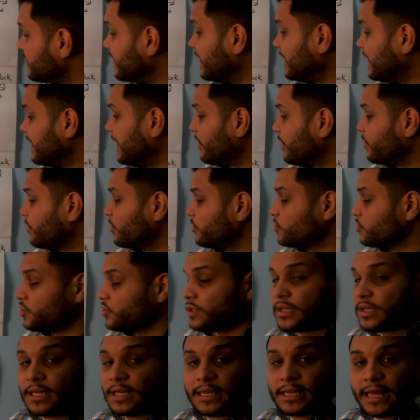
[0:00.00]
Then I'll go
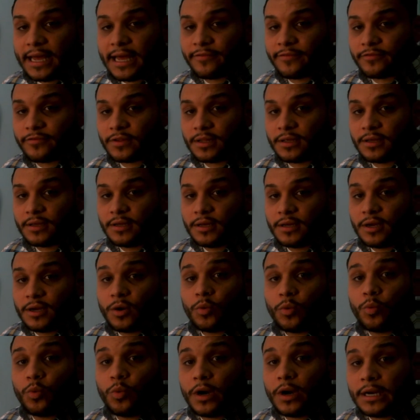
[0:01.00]
to the left.
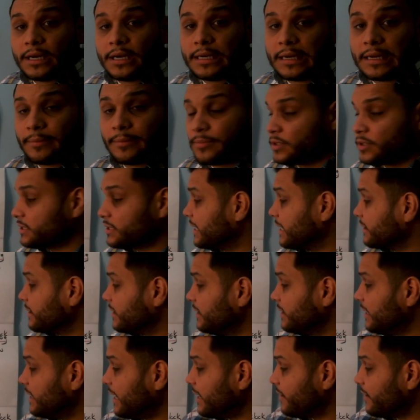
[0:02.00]
What number's at
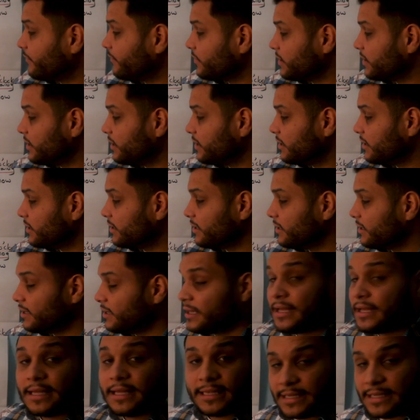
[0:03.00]
the left?
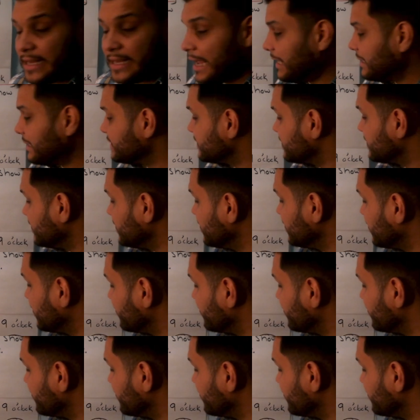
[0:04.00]
Yes, the